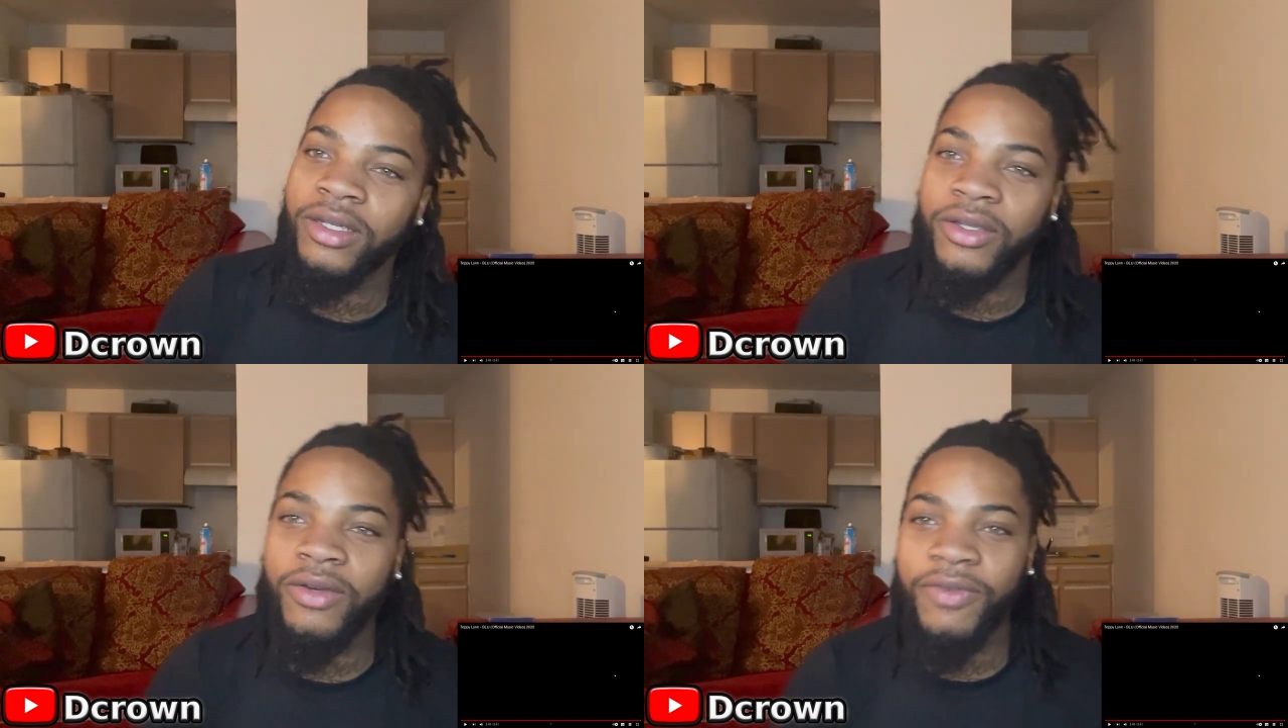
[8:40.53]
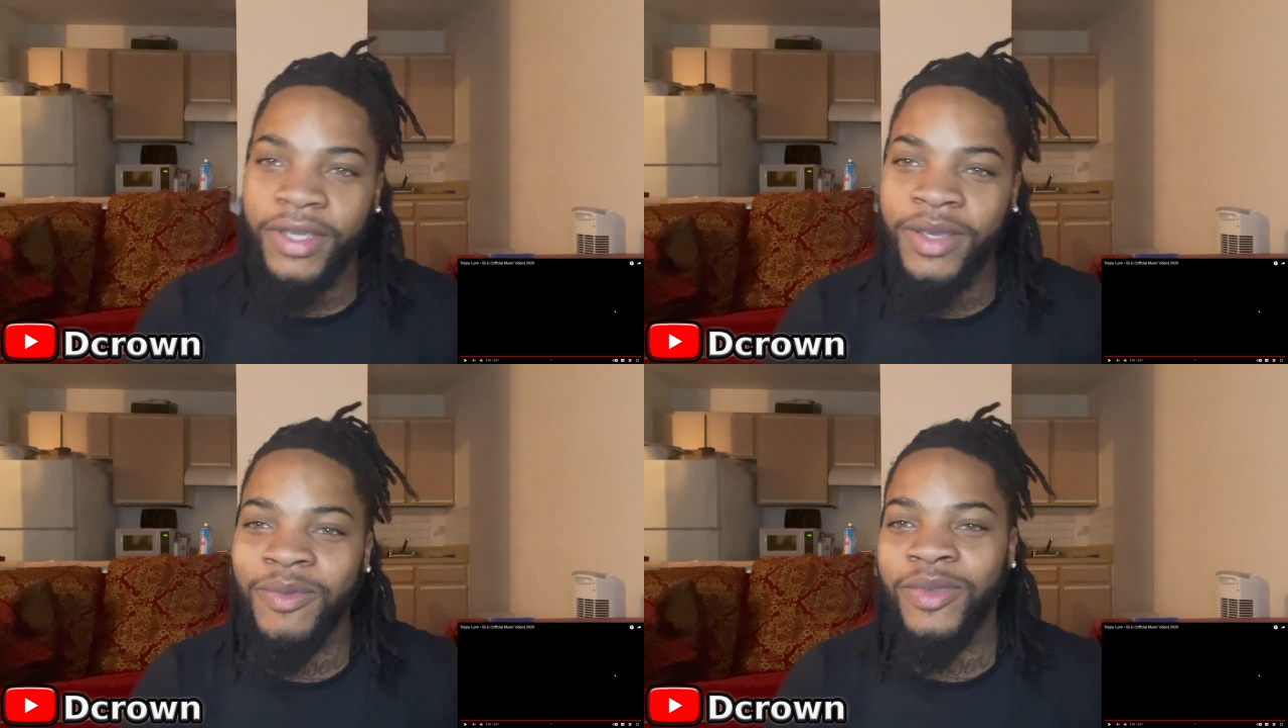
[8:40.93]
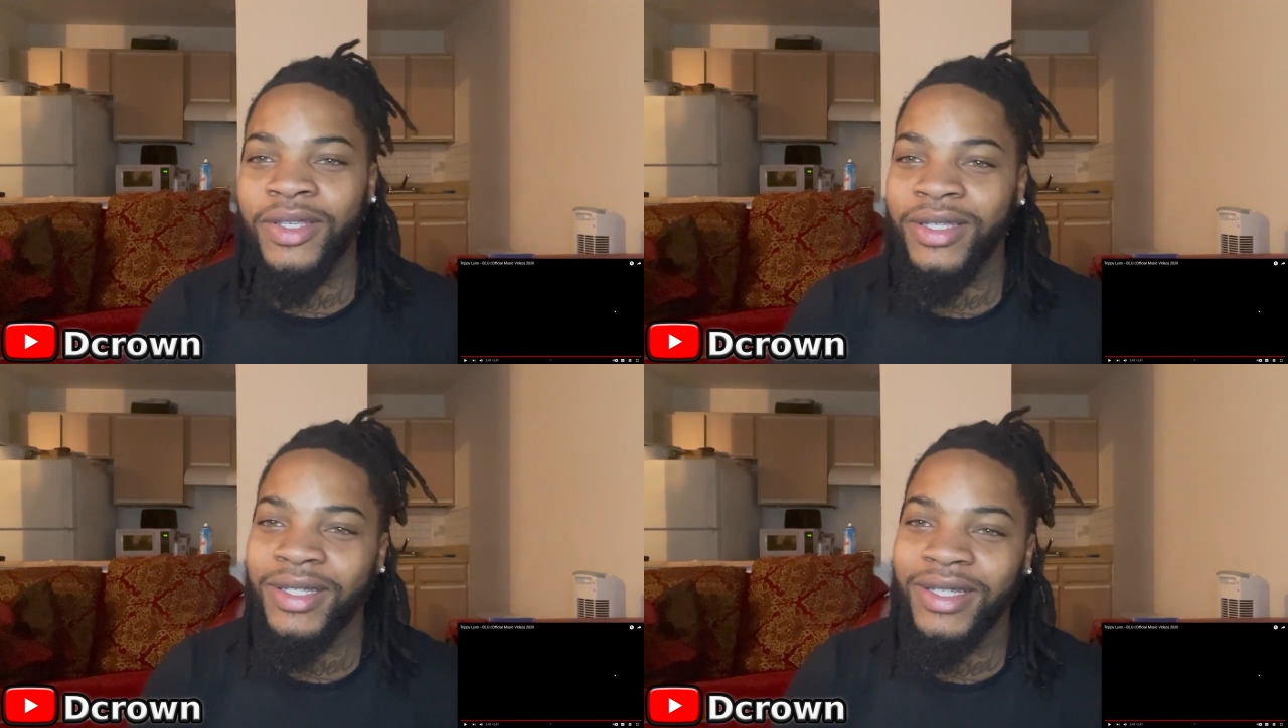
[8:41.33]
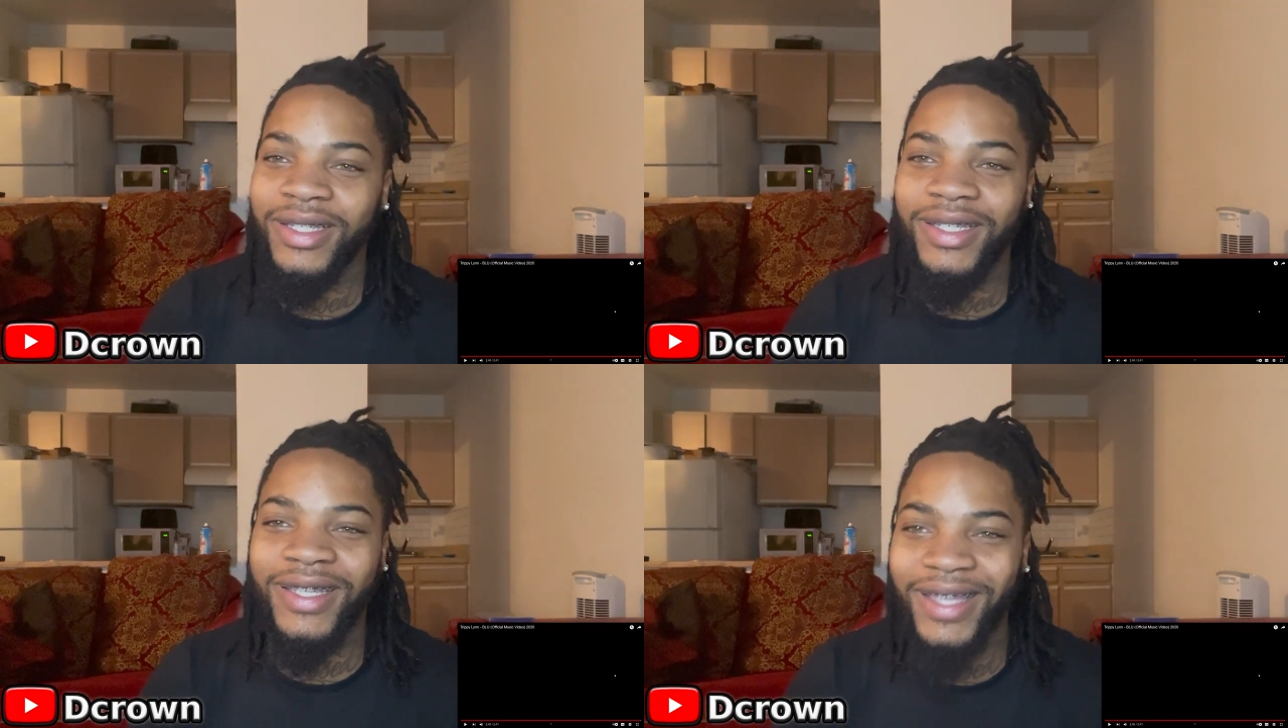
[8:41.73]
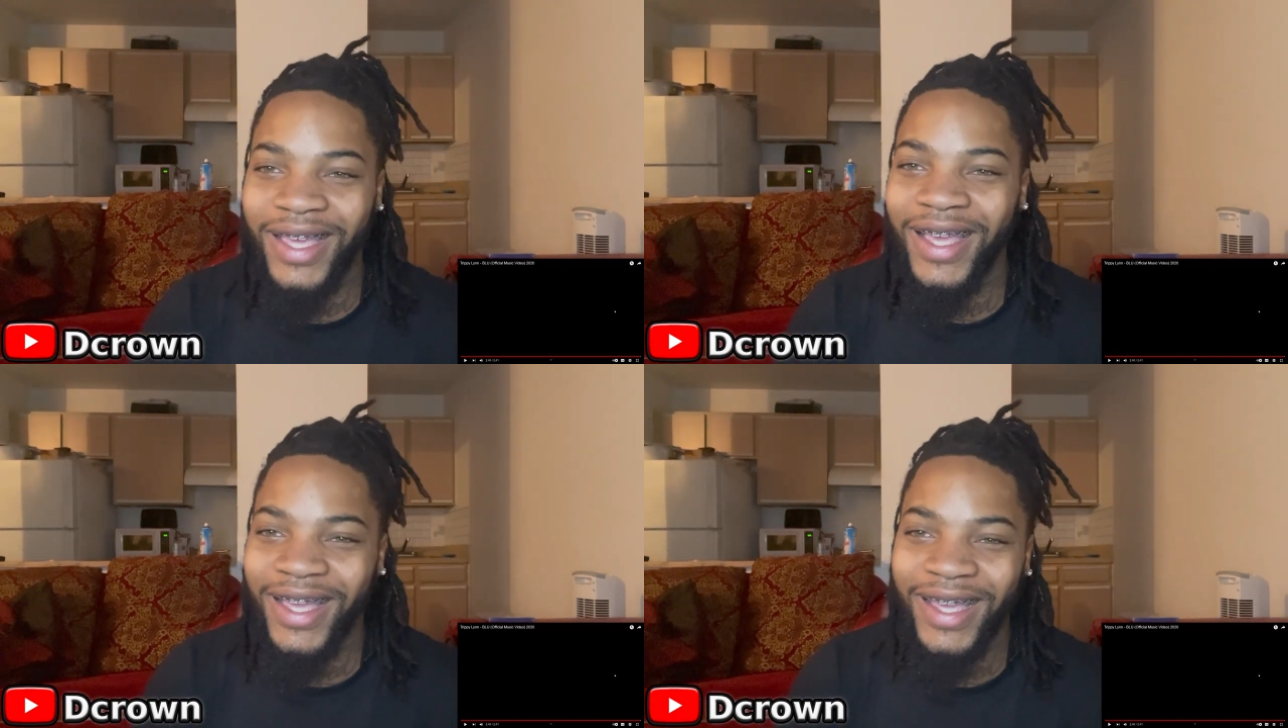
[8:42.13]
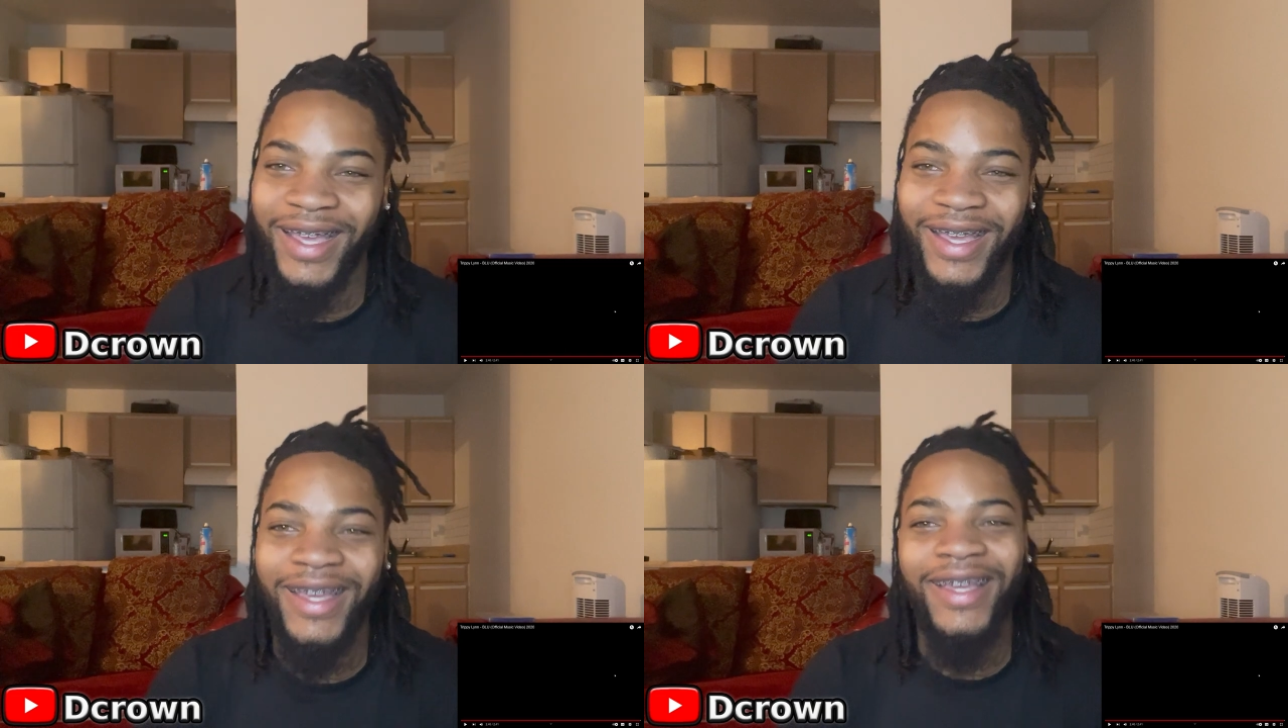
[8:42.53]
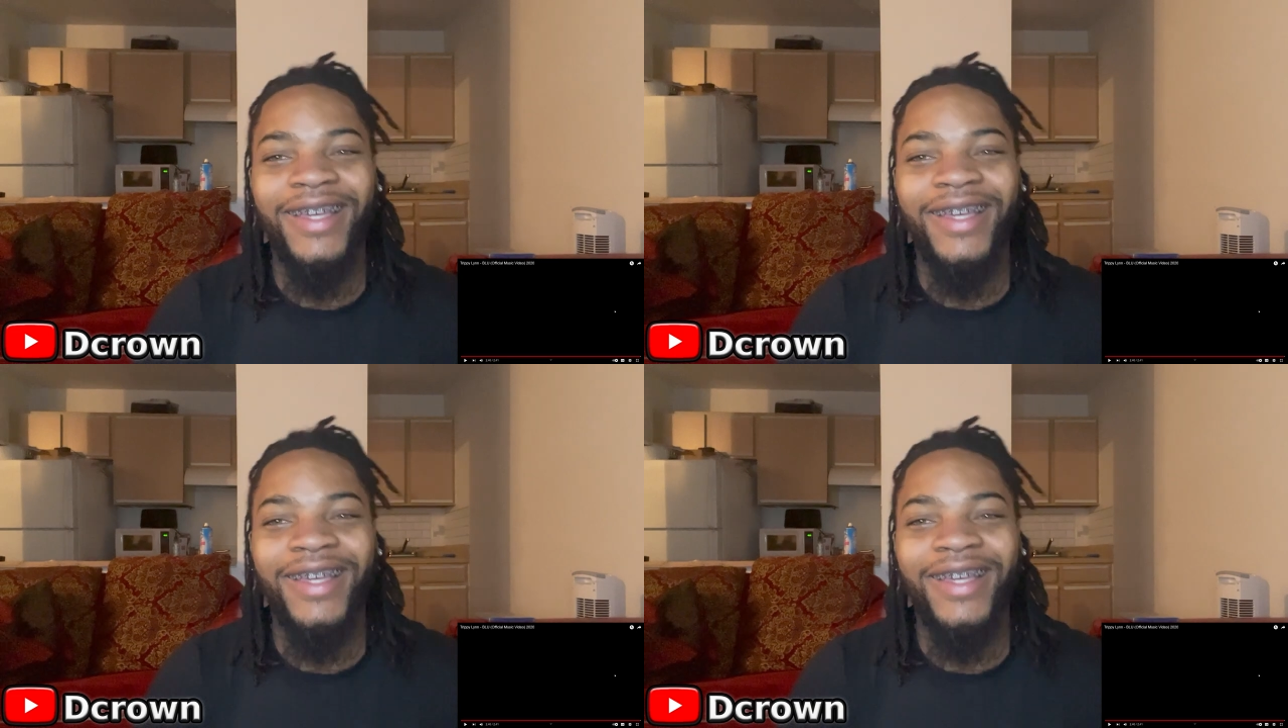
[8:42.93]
You feel me?